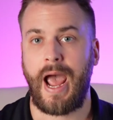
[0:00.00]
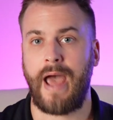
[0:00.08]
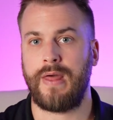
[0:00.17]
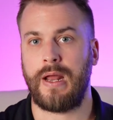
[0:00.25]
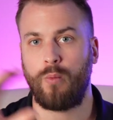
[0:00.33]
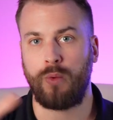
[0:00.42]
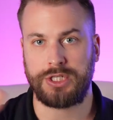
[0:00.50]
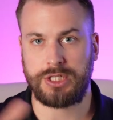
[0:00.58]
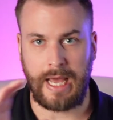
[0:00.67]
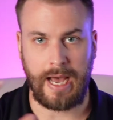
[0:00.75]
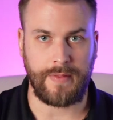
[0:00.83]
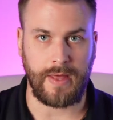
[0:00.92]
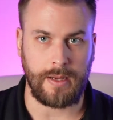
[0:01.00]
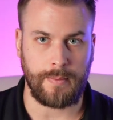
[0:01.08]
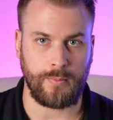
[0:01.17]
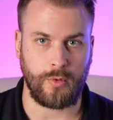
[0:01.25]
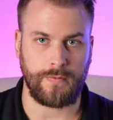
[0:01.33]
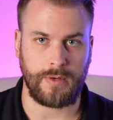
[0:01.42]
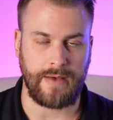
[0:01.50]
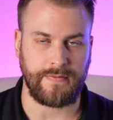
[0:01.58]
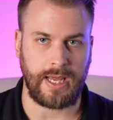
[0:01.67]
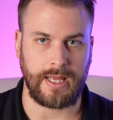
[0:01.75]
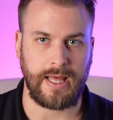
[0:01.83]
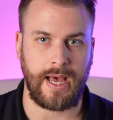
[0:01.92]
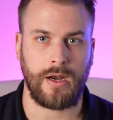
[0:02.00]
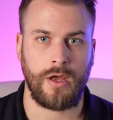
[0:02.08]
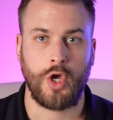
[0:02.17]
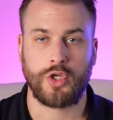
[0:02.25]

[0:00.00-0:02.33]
And then we see how they navigate that.